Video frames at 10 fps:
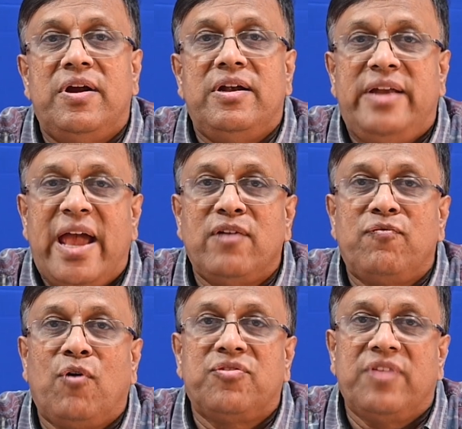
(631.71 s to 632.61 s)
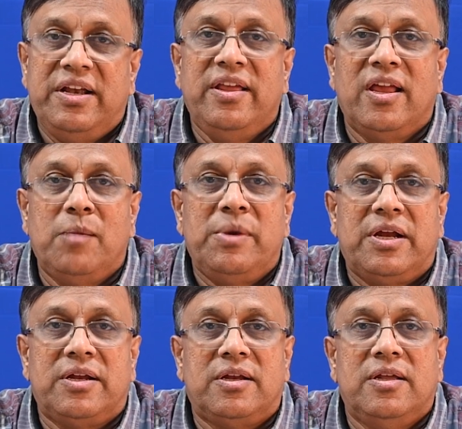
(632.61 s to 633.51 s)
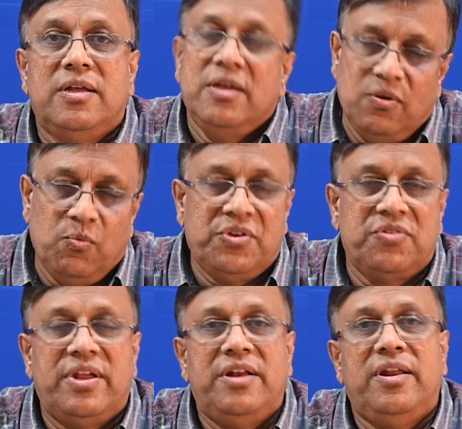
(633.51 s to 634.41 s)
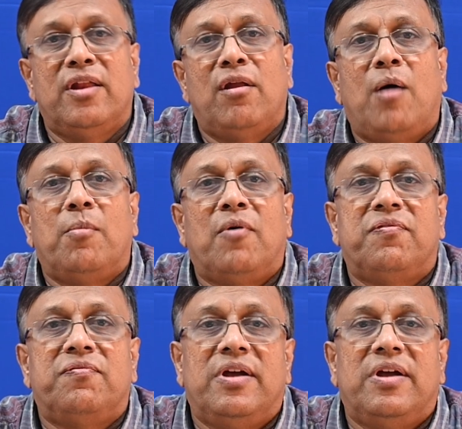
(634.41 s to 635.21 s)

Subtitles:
Danfoss India Limited, which is the Indian arm of